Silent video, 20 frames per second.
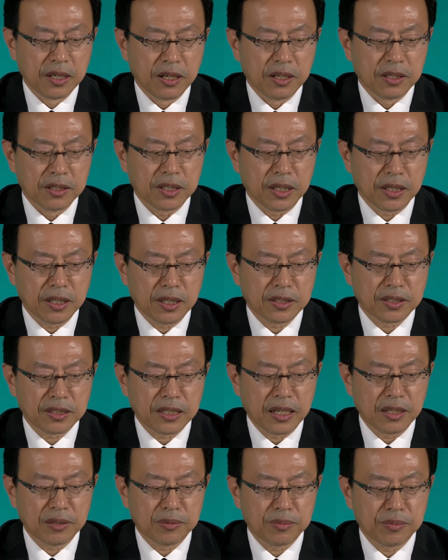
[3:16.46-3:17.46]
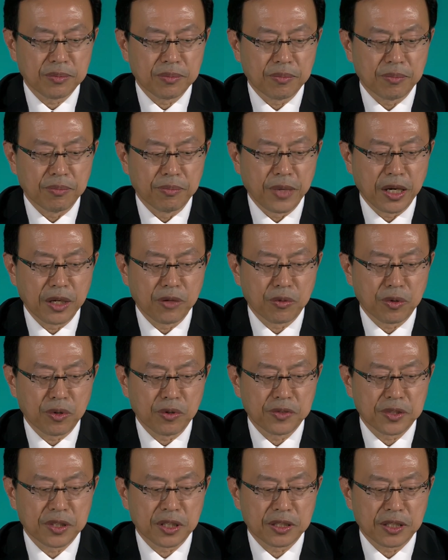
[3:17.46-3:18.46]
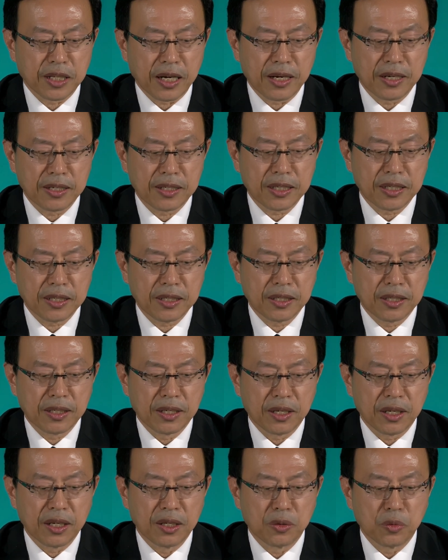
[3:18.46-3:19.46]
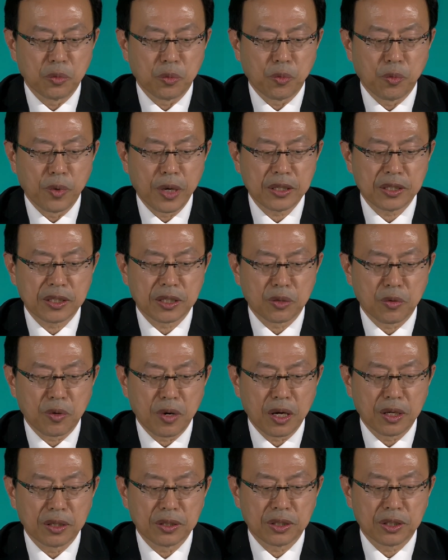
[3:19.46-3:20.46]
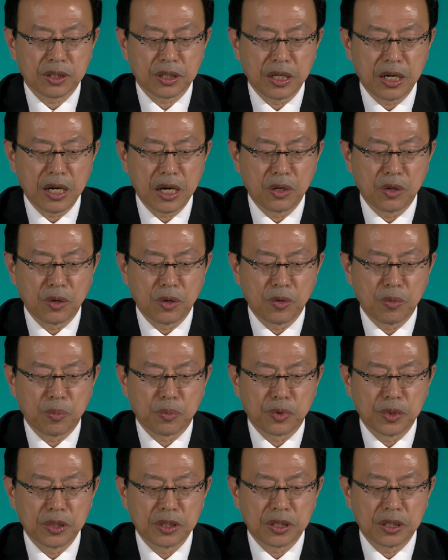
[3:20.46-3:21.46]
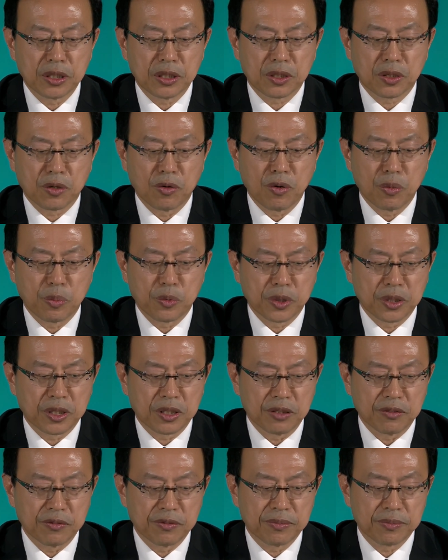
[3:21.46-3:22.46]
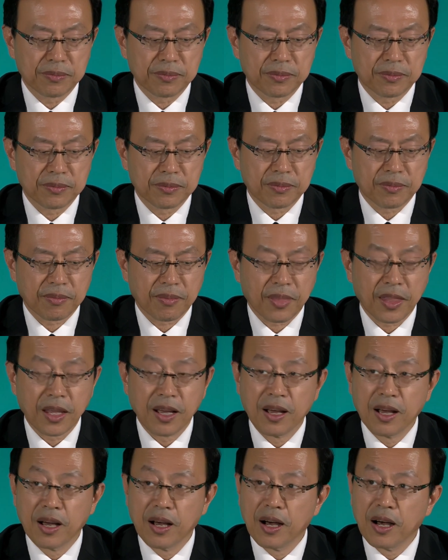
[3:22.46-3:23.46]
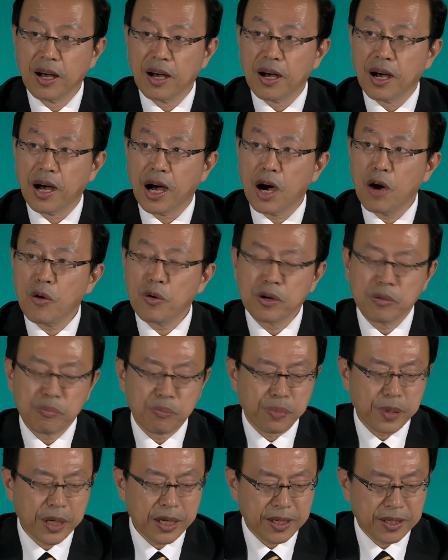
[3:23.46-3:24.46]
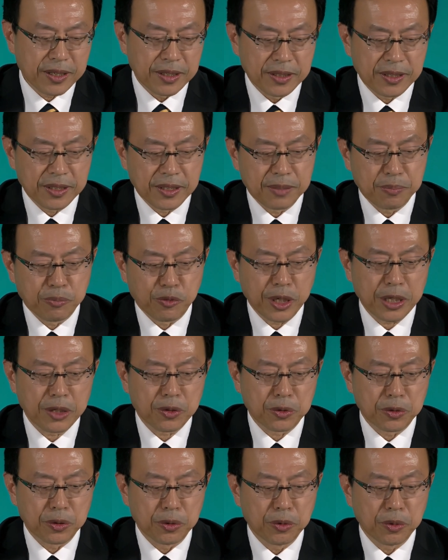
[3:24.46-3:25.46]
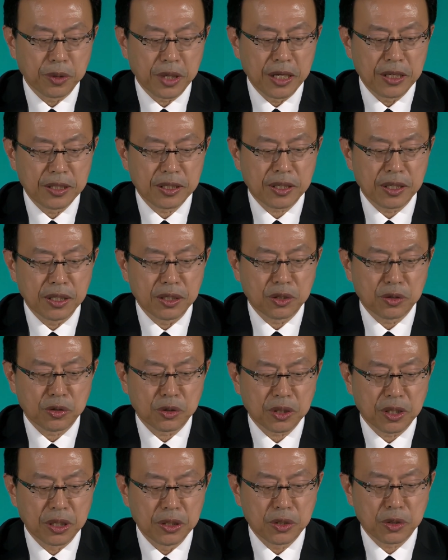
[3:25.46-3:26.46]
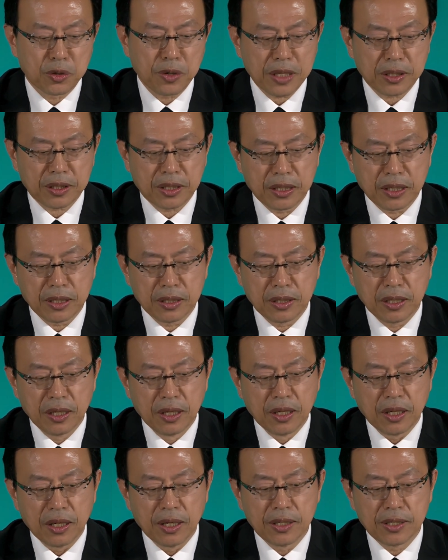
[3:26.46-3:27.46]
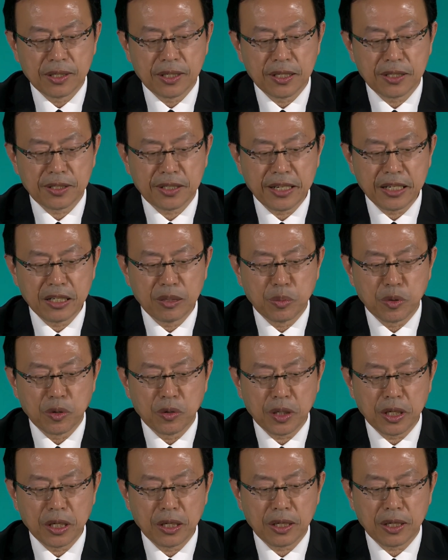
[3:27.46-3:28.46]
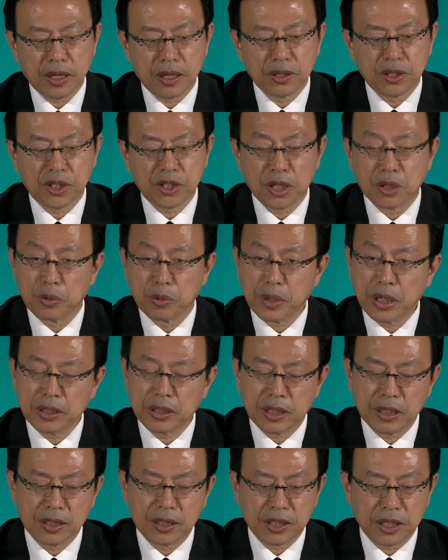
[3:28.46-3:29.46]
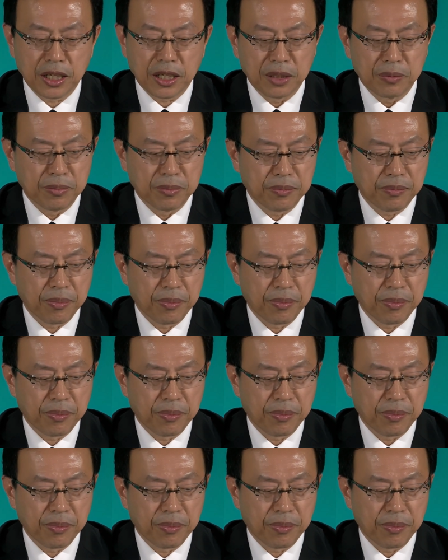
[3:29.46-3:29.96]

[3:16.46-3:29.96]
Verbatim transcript: Yayasan Mangrove Society, and West Seram Siano Princess Cooperative. Our biggest breakthrough is con constructing a sustainable income generating scheme,